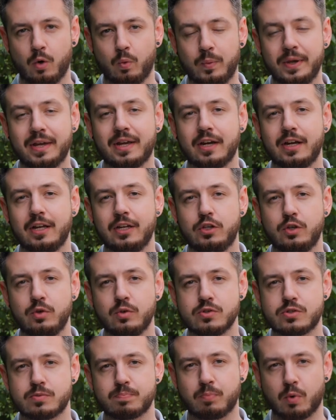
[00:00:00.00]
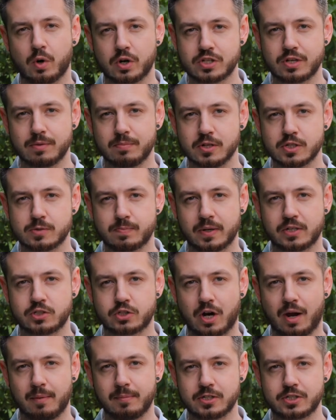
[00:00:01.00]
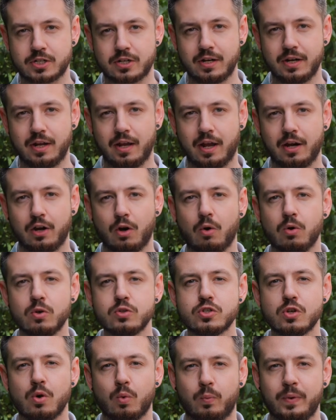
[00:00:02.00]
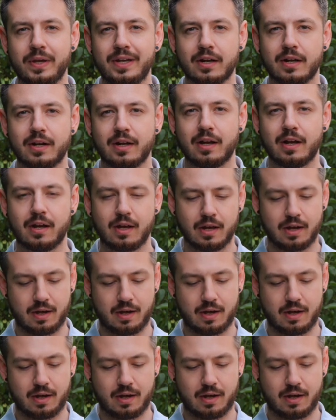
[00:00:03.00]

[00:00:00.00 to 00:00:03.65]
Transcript: we're gonna use portable spectrometer and also we're gonna